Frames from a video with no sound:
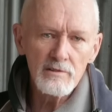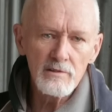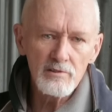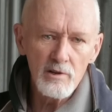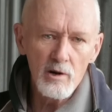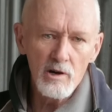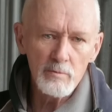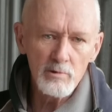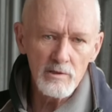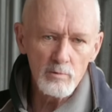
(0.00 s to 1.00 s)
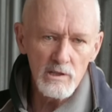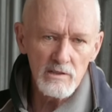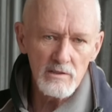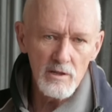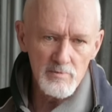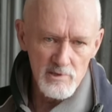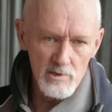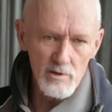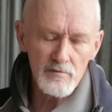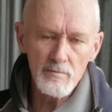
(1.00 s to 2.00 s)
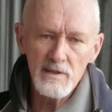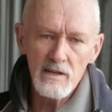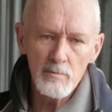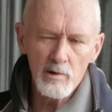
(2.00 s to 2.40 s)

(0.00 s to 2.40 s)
There was a high point, and we could observe from there.